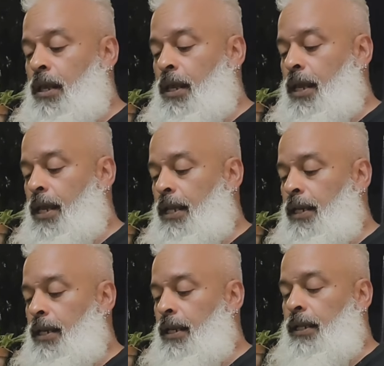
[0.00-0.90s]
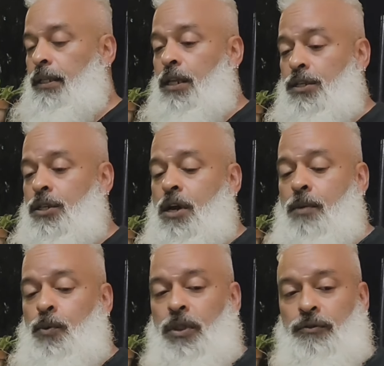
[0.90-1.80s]
and it does
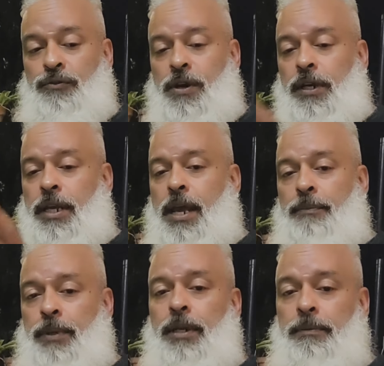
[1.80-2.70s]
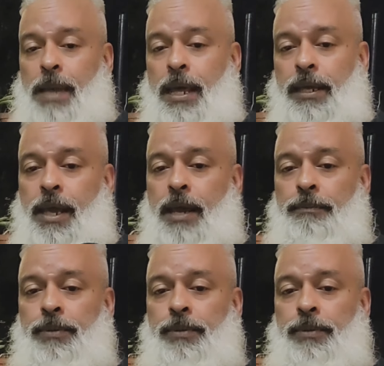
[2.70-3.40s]
come with a front cap and a back cap.